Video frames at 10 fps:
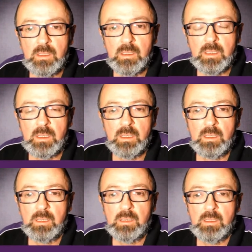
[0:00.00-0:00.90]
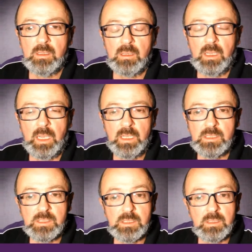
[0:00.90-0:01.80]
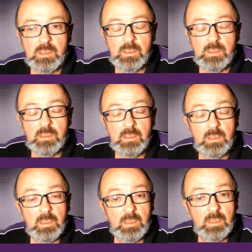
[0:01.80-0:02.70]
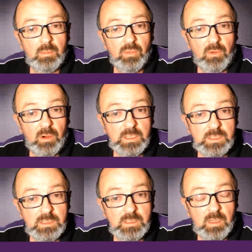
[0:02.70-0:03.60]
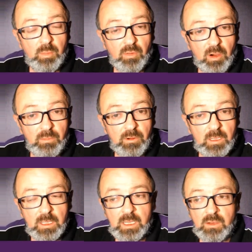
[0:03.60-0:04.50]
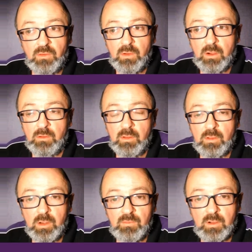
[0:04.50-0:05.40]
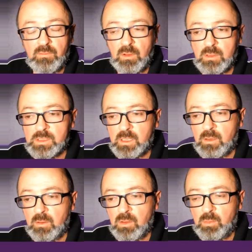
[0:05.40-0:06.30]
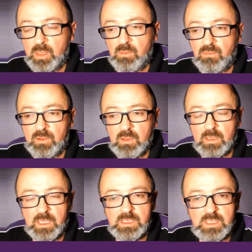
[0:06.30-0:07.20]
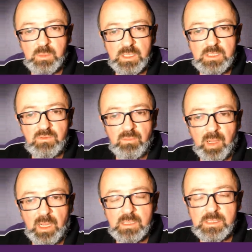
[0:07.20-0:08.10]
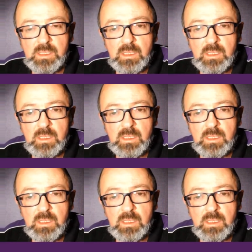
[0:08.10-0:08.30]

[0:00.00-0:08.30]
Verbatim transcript: uh, has priced it appropriately at $235. I know a lot of people feel like that's expensive, but